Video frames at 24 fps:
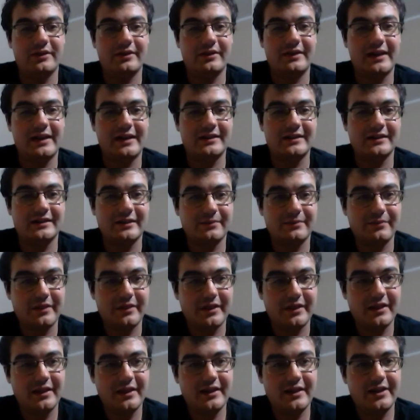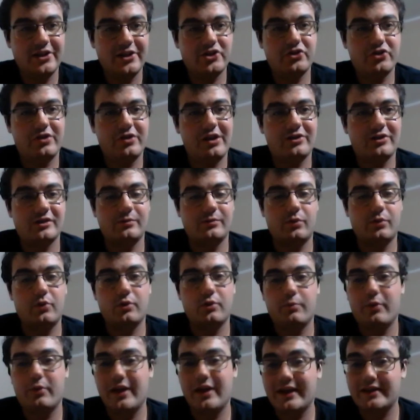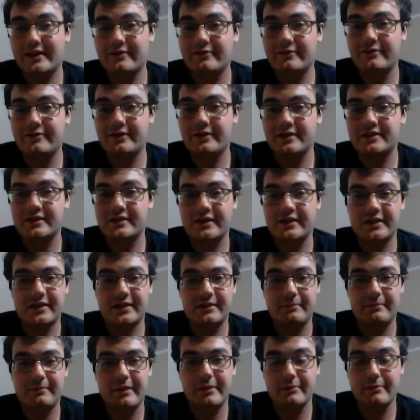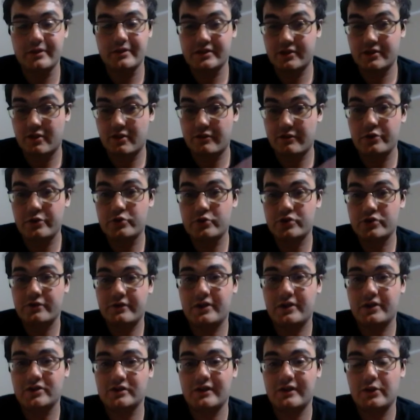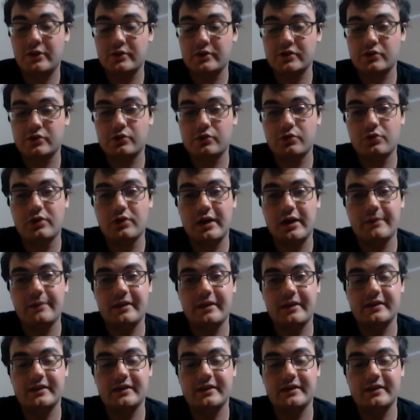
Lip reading: Got to chill out some more with Black and Fist and met the Star Fusion so that was cool. I